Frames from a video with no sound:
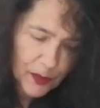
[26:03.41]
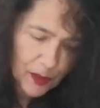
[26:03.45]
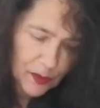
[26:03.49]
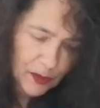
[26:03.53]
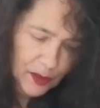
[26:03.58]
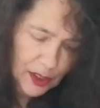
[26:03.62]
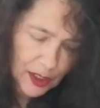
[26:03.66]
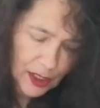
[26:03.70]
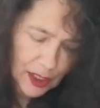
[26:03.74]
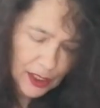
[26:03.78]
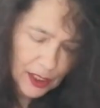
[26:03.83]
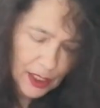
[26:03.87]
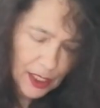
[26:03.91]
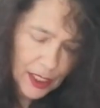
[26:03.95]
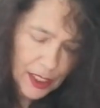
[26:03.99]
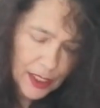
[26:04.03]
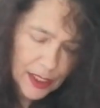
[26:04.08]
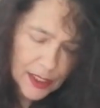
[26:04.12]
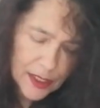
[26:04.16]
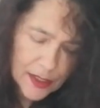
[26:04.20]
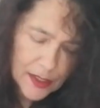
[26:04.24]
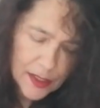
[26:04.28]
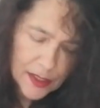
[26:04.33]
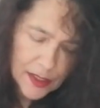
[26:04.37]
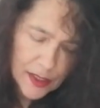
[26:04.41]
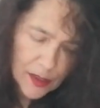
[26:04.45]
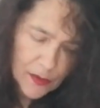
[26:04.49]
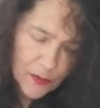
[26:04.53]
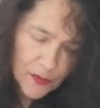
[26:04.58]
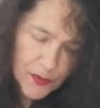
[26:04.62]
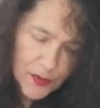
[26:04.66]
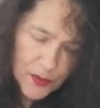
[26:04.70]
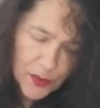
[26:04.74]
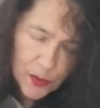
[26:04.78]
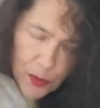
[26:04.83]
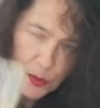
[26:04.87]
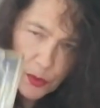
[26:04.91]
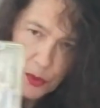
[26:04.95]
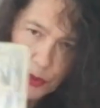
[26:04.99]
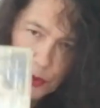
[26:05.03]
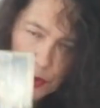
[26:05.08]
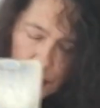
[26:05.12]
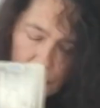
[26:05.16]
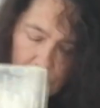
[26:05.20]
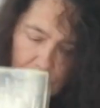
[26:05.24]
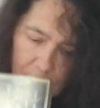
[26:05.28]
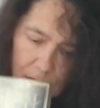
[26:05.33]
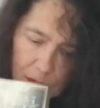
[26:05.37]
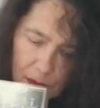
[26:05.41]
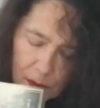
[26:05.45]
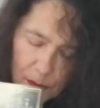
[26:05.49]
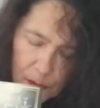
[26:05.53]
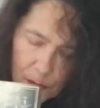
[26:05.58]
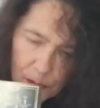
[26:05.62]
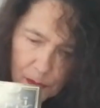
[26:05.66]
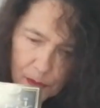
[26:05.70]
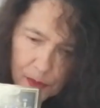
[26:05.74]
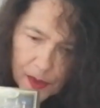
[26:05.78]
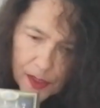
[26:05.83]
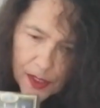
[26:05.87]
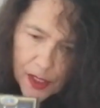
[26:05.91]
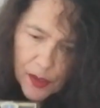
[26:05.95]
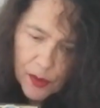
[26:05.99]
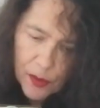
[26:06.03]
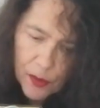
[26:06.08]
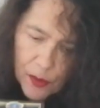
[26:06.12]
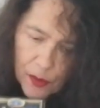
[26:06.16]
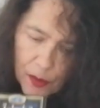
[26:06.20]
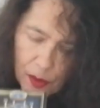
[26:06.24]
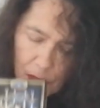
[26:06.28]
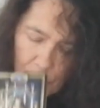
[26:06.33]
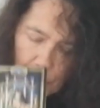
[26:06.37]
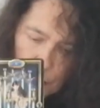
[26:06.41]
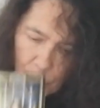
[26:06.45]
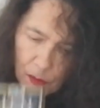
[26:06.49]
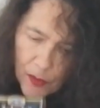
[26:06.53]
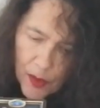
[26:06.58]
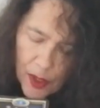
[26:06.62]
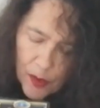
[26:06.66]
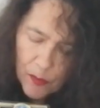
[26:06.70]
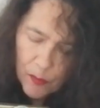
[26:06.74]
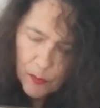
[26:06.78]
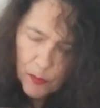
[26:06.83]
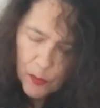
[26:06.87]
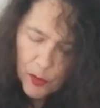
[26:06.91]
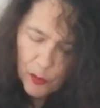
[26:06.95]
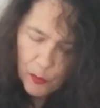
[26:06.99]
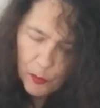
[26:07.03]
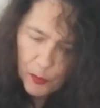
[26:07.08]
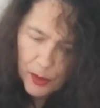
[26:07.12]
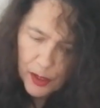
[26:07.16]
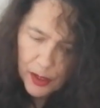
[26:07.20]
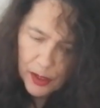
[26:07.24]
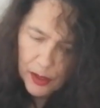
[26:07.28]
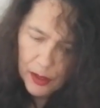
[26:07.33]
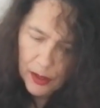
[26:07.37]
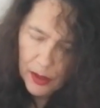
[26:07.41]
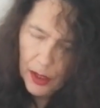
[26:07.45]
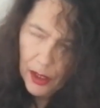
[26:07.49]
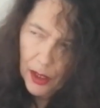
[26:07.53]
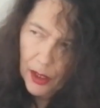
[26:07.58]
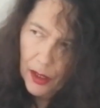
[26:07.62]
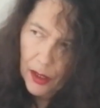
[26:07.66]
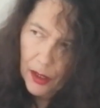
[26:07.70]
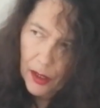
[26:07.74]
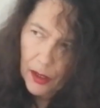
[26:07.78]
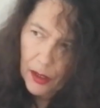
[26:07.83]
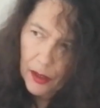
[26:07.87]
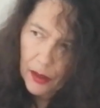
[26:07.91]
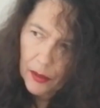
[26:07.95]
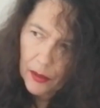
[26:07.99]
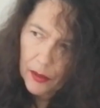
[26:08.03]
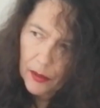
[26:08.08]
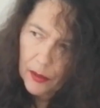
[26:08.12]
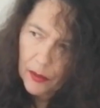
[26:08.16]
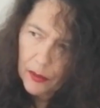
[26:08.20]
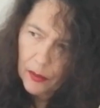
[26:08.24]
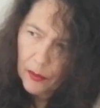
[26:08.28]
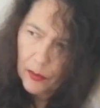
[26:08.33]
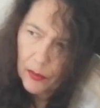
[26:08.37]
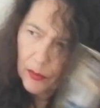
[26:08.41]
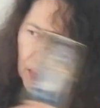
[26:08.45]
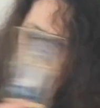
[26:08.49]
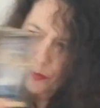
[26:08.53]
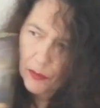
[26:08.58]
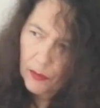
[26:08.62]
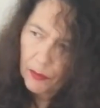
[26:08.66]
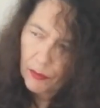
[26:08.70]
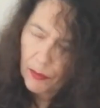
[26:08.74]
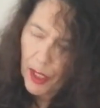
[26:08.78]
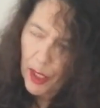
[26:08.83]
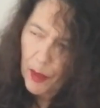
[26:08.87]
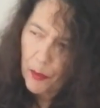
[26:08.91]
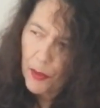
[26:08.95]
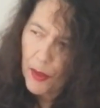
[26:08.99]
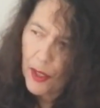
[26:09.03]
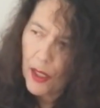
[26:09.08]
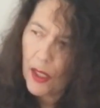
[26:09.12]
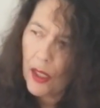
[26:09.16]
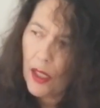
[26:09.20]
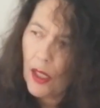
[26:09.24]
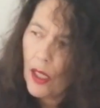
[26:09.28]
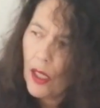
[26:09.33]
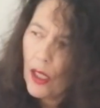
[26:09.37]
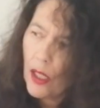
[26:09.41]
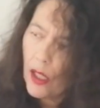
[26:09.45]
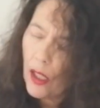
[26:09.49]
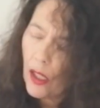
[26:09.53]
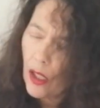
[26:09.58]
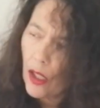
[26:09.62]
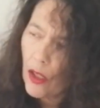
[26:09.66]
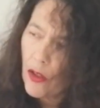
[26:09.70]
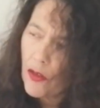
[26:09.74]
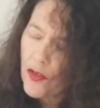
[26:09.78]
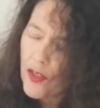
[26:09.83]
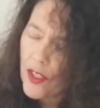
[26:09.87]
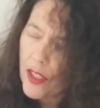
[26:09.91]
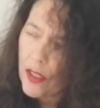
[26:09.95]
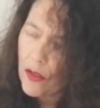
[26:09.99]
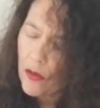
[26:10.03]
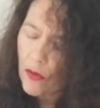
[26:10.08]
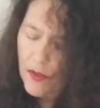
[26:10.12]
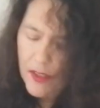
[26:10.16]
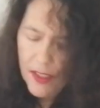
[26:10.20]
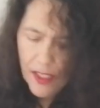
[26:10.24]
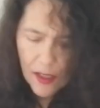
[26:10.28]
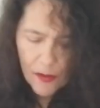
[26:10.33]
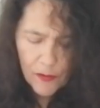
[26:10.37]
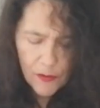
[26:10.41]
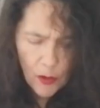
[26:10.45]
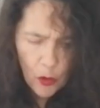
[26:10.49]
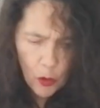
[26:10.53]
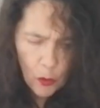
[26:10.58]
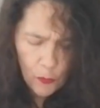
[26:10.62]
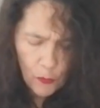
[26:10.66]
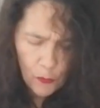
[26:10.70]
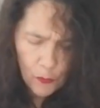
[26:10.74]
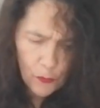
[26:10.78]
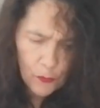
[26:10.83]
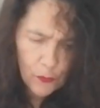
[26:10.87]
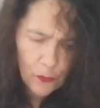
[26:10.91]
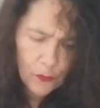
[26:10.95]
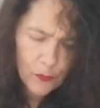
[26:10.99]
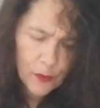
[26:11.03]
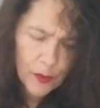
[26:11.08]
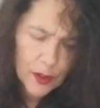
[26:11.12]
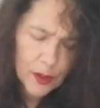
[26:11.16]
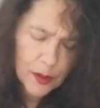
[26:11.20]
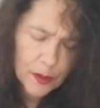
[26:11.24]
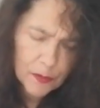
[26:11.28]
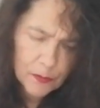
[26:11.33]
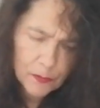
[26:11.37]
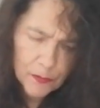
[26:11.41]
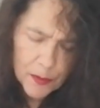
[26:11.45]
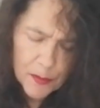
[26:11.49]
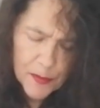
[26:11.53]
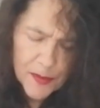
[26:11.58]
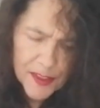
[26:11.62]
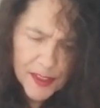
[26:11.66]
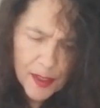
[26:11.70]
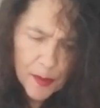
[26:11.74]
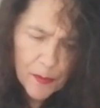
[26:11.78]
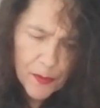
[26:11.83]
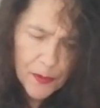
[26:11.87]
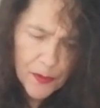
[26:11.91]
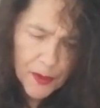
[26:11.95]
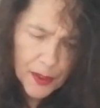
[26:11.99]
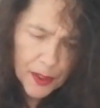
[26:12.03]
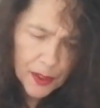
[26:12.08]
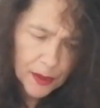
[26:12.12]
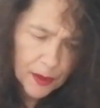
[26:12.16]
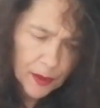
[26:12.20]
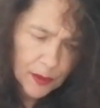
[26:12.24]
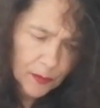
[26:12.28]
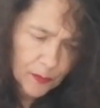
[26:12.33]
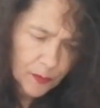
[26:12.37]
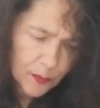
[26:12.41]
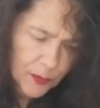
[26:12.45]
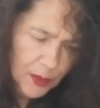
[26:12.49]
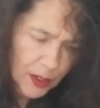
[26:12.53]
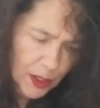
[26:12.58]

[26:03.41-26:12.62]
Okay, 8 of Swords. So you've been maybe closing yourself off from something.